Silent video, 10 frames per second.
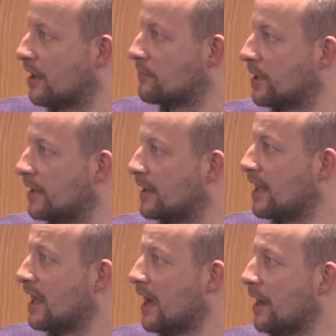and money,
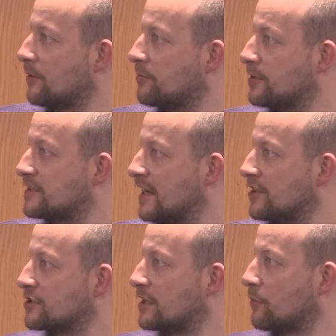and
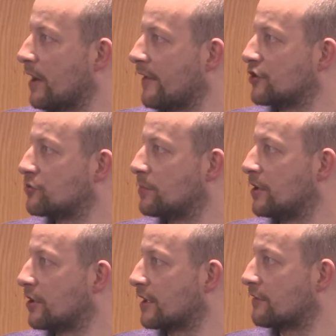potentially where they should be
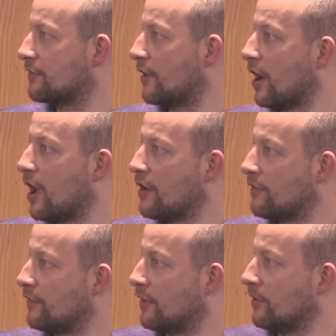looking for
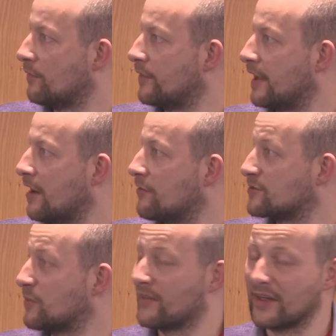the
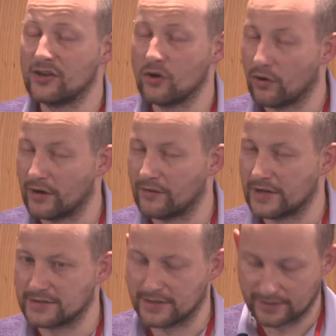areas where they're not
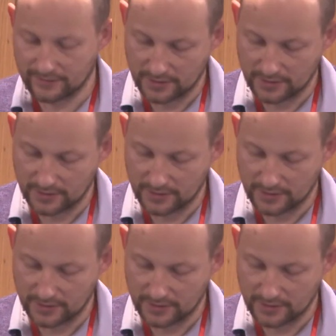investing.